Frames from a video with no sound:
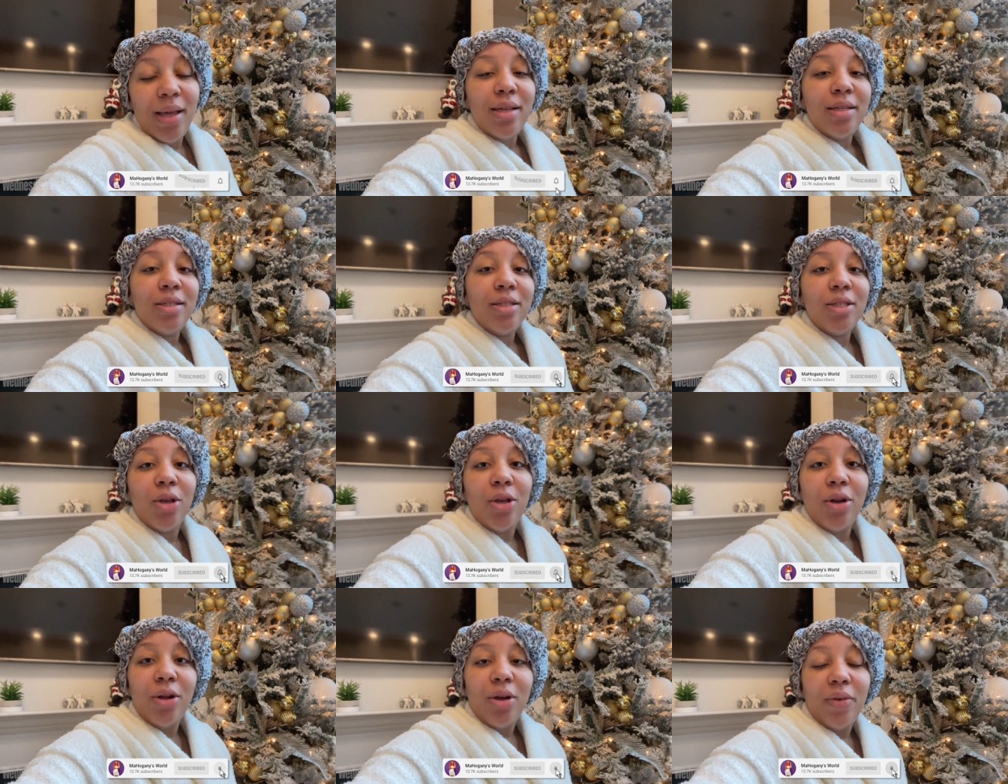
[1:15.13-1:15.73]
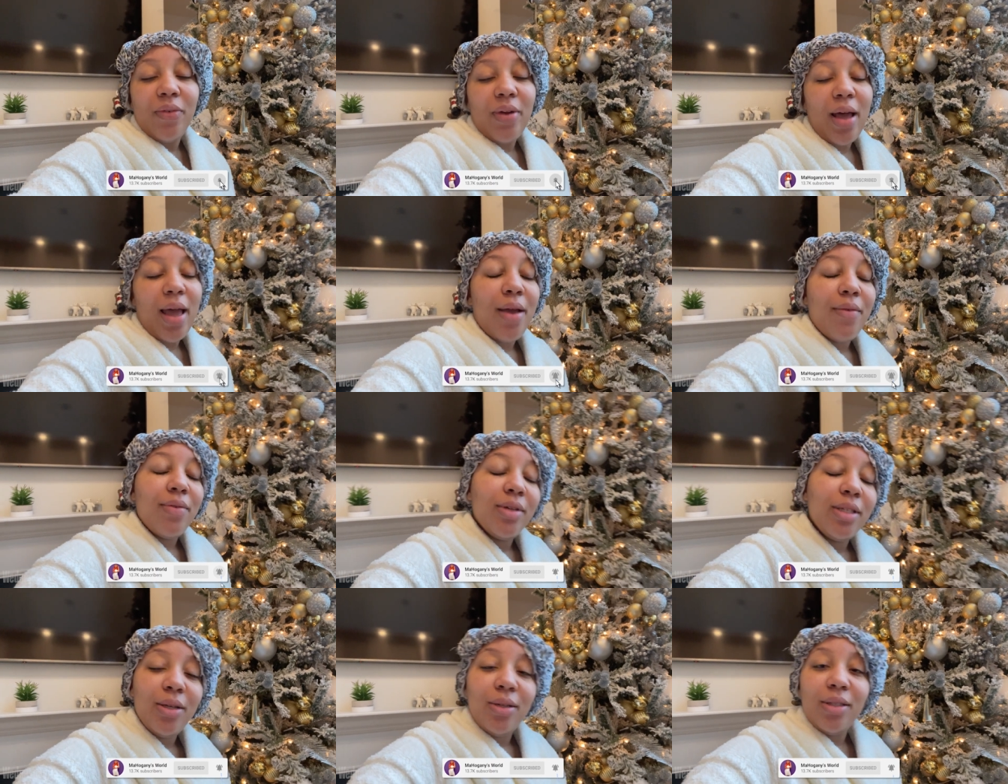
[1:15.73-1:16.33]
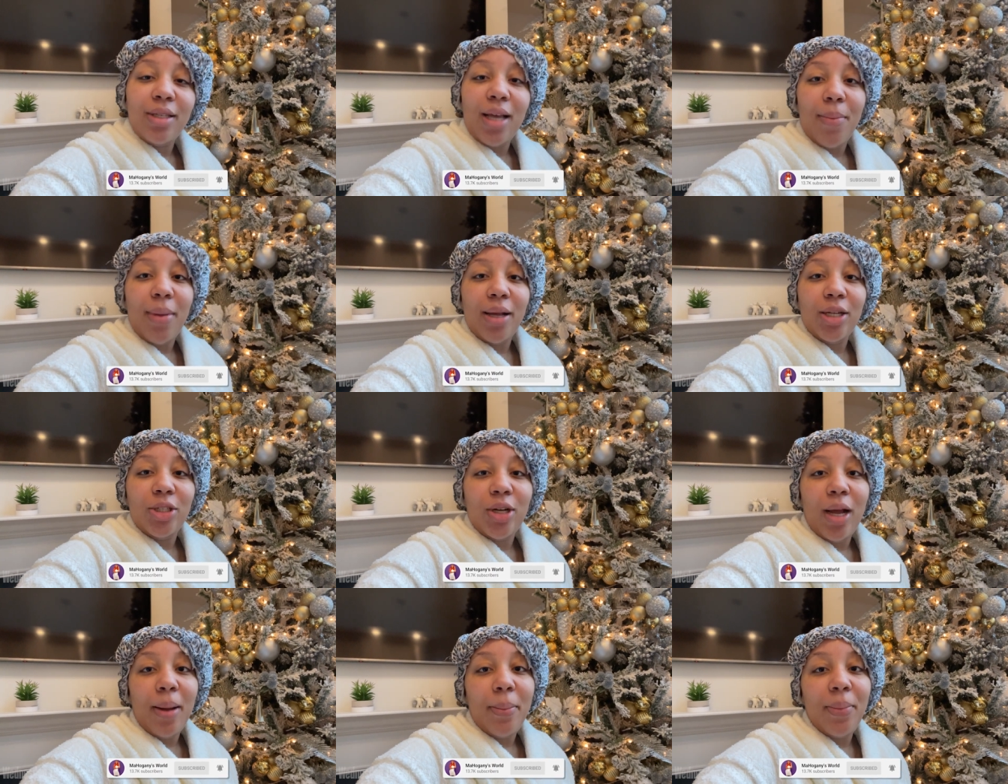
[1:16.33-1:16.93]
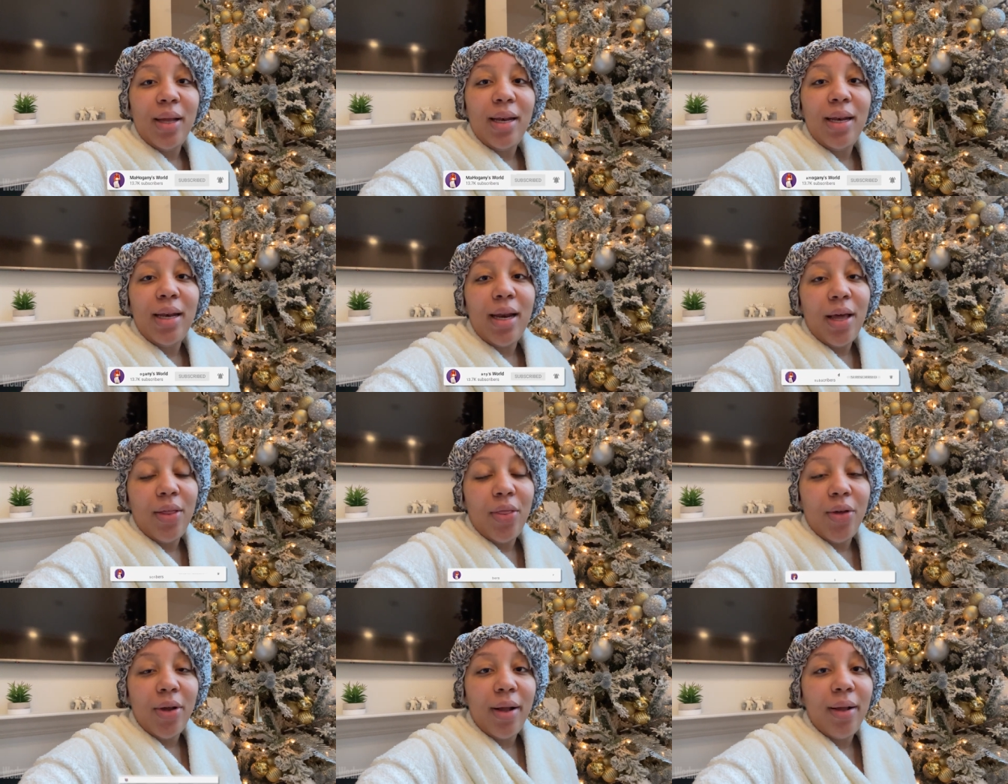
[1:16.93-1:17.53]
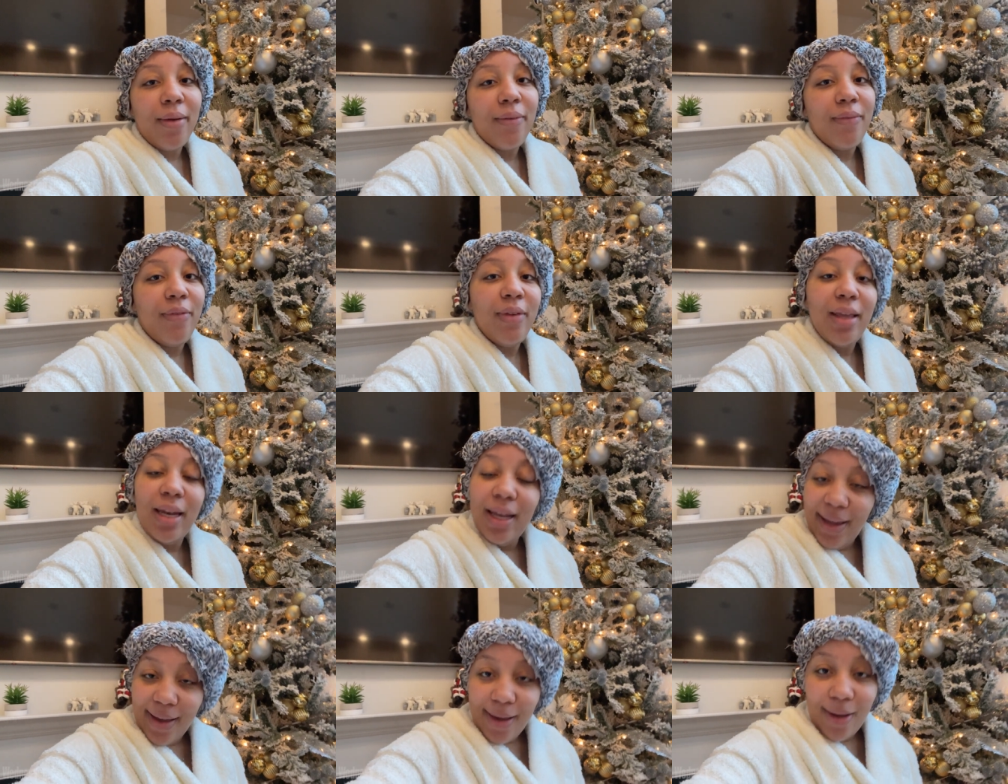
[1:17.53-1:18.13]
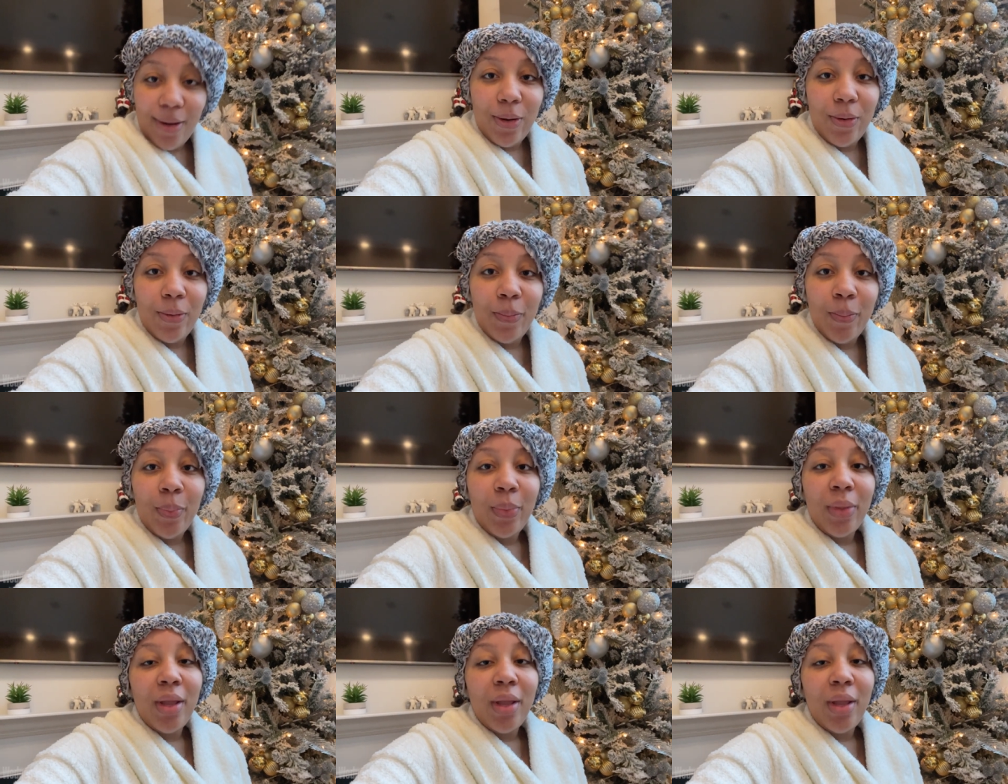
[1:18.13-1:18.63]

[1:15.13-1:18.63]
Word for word: so you're notified every single time i drop another video